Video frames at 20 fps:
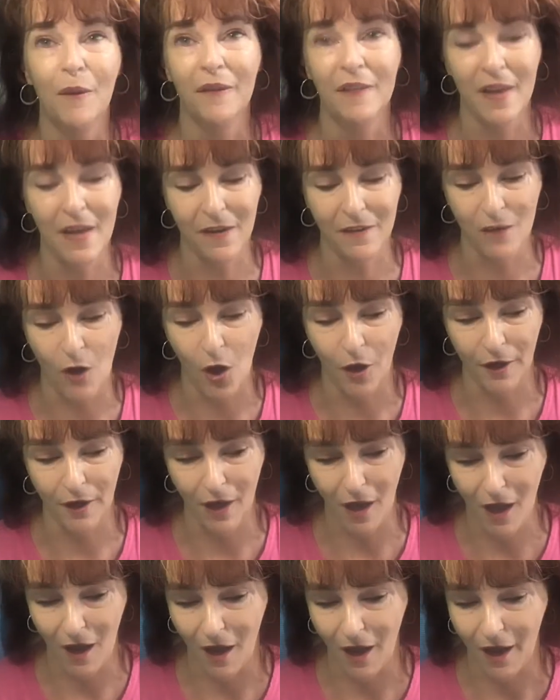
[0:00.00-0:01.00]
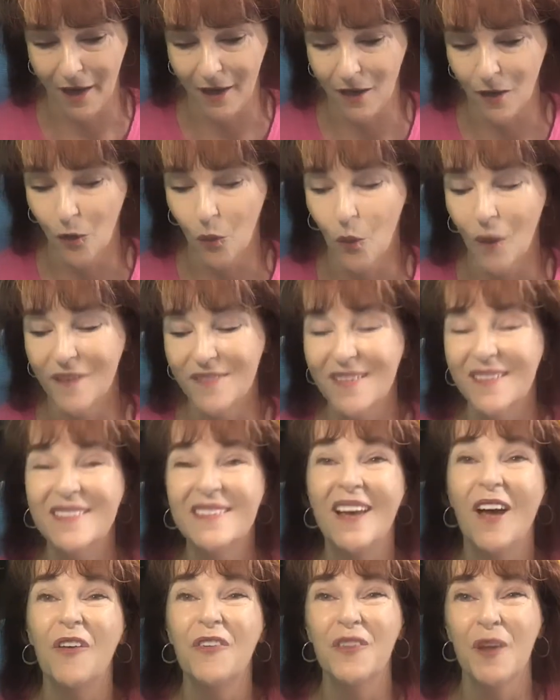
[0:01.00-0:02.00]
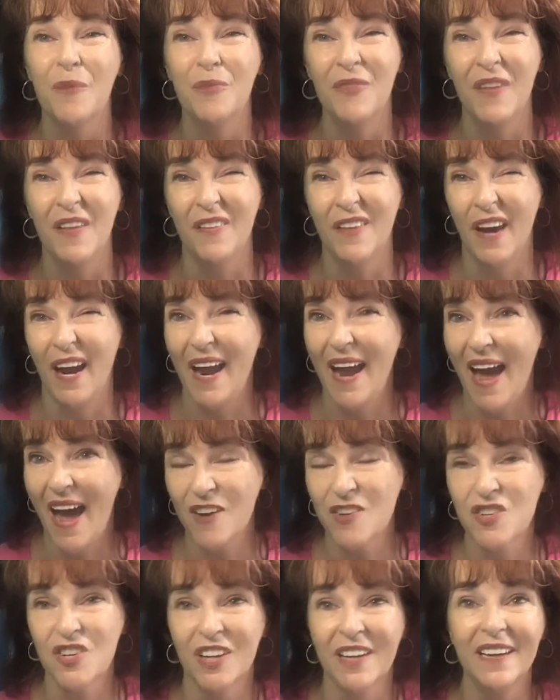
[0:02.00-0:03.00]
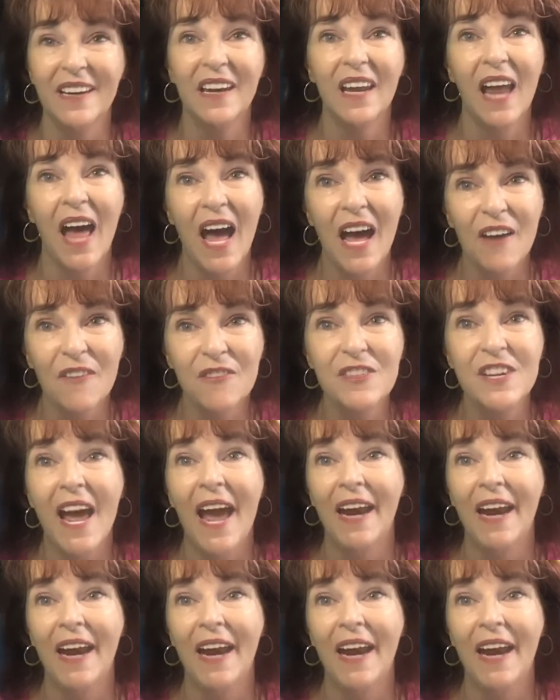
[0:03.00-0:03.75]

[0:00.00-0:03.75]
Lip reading: things online was to sell something that I actually loved